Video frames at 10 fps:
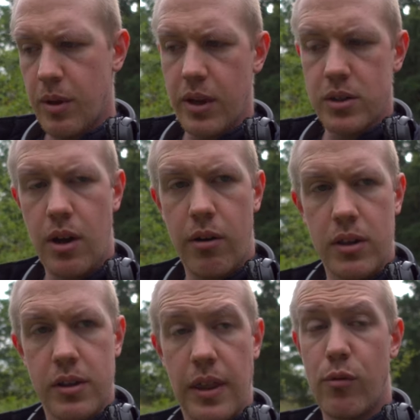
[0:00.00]
but
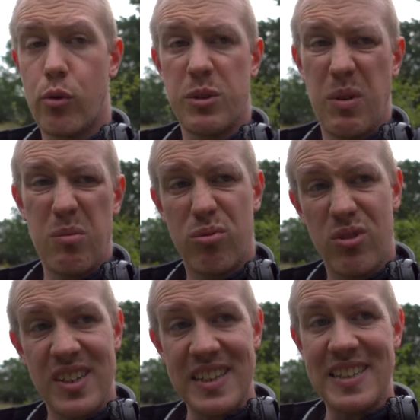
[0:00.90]
historically they've always been
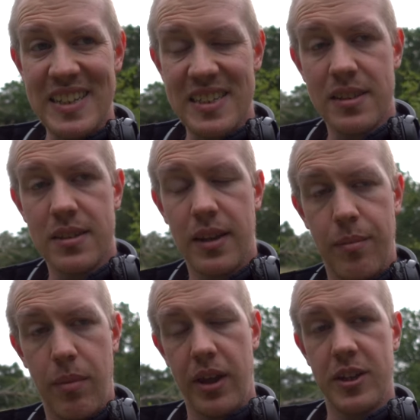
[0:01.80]
pretty decent in
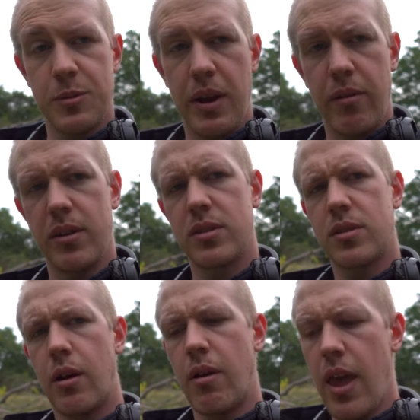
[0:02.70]
my experience.
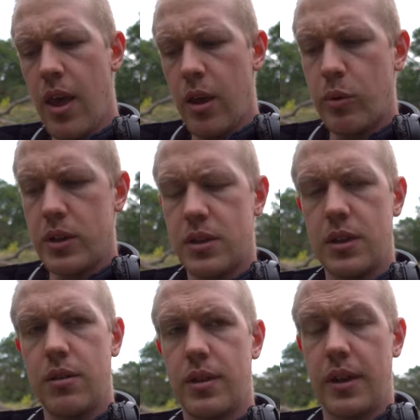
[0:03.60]
So which do
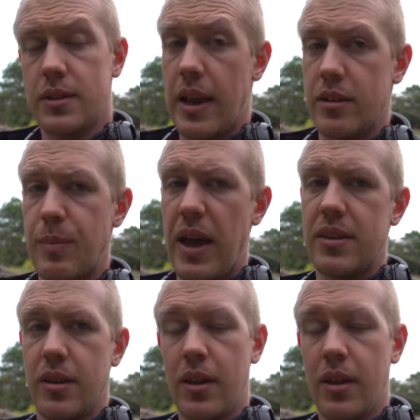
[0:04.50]
you think sounds better?